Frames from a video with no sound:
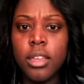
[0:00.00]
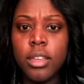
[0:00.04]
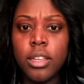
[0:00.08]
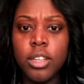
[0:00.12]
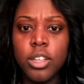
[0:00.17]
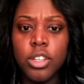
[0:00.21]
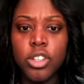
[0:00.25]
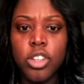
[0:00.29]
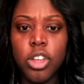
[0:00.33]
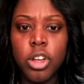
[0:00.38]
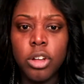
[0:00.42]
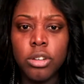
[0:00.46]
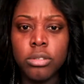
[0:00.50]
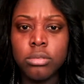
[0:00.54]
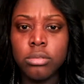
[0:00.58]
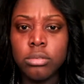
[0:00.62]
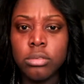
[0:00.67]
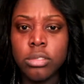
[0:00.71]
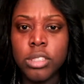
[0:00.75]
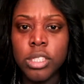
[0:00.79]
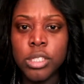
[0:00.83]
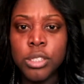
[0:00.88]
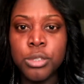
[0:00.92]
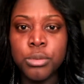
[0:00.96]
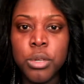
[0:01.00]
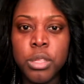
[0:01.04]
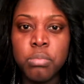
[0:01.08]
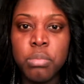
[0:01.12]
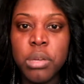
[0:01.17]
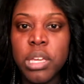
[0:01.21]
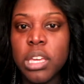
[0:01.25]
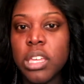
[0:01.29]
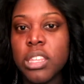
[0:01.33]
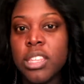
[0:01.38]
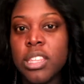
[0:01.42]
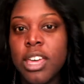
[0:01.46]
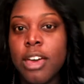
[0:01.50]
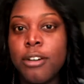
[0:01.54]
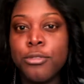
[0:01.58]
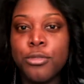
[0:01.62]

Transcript: deal with being that